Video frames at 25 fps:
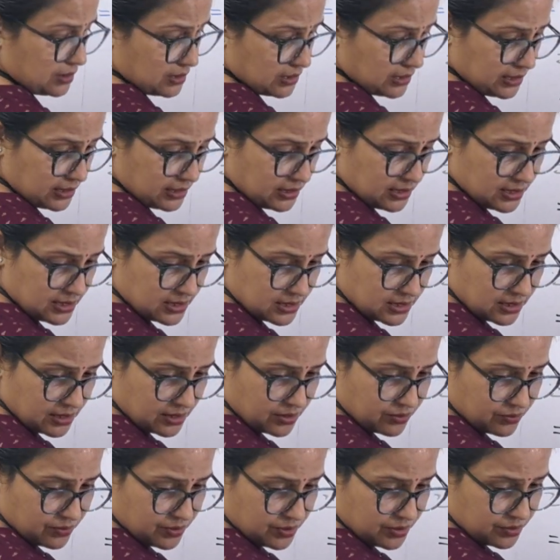That is
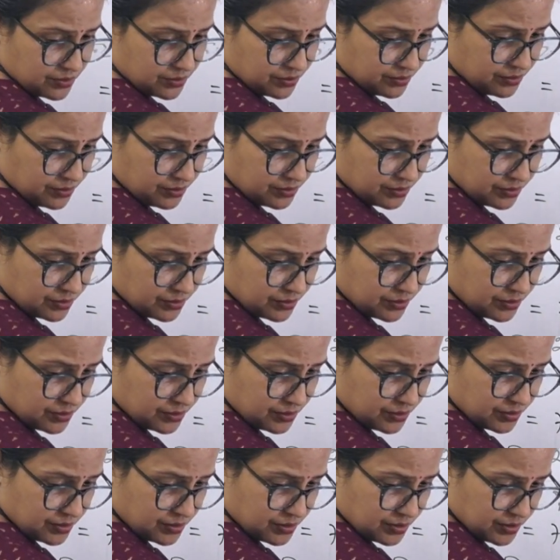equal to,
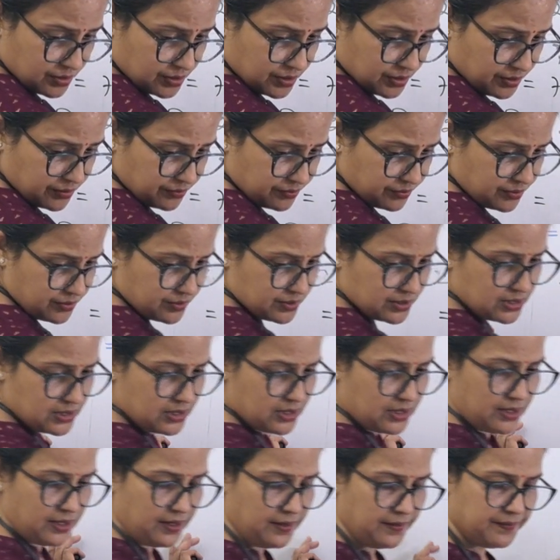if you
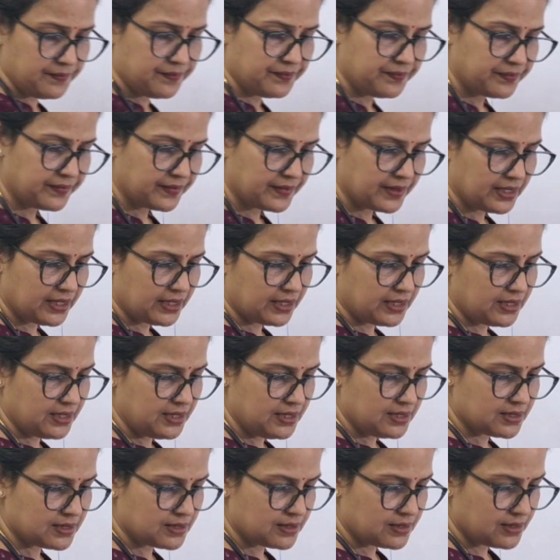see, that
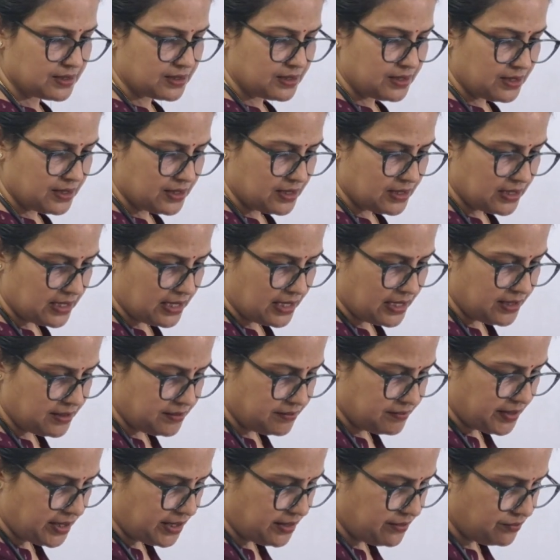is
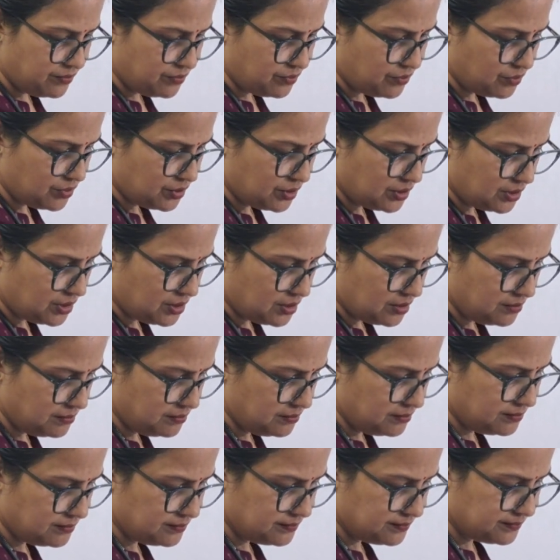9 by 4
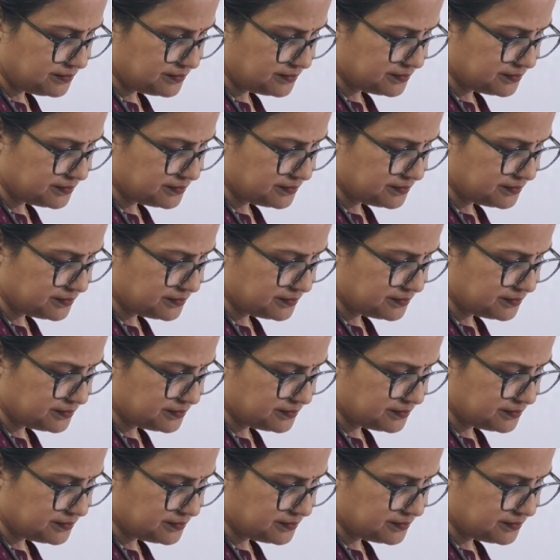term